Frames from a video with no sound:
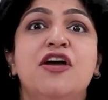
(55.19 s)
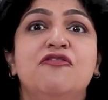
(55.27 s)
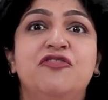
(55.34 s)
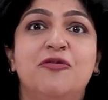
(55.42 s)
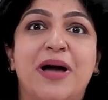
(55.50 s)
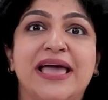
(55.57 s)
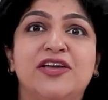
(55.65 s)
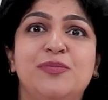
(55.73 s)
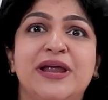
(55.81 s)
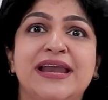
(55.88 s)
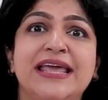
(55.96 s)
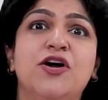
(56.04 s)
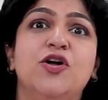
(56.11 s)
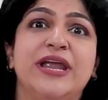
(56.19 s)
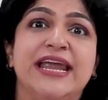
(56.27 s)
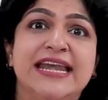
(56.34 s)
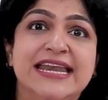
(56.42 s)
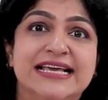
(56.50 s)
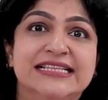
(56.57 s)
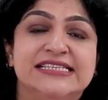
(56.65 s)
for microblading on
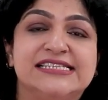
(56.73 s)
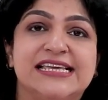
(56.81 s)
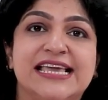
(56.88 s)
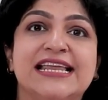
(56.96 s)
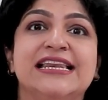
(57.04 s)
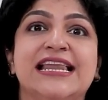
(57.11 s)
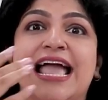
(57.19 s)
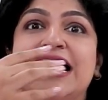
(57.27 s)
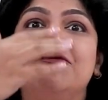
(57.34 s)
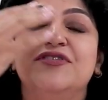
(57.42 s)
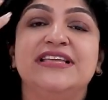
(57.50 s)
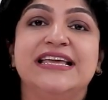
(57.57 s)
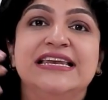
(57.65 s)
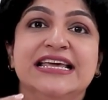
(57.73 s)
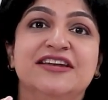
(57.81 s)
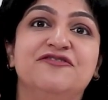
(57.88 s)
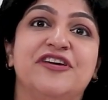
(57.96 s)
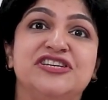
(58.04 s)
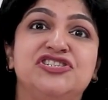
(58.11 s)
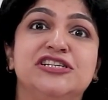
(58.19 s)
Indian skin and with Indian
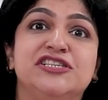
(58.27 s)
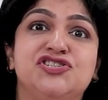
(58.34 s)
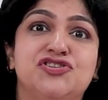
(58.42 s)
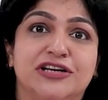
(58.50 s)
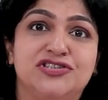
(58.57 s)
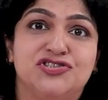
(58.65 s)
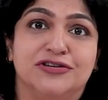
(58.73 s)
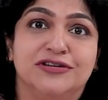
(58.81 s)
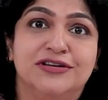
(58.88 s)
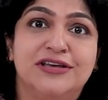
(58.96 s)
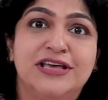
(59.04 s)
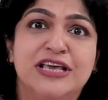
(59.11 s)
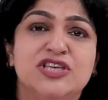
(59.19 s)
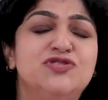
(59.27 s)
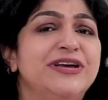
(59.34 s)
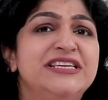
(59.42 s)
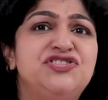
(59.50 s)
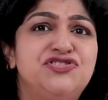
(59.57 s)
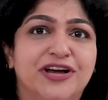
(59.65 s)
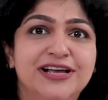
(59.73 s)
facial structure. So I
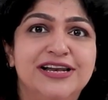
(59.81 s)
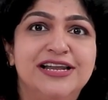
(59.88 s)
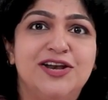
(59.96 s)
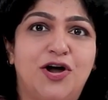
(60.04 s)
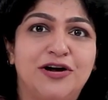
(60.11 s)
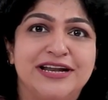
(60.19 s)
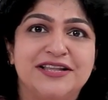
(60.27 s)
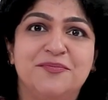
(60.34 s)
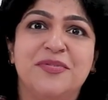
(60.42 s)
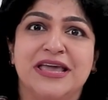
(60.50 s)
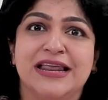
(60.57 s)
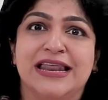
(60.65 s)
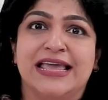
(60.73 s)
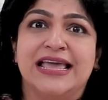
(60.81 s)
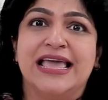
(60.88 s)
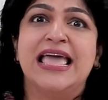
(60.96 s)
struggled a lot at the beginning.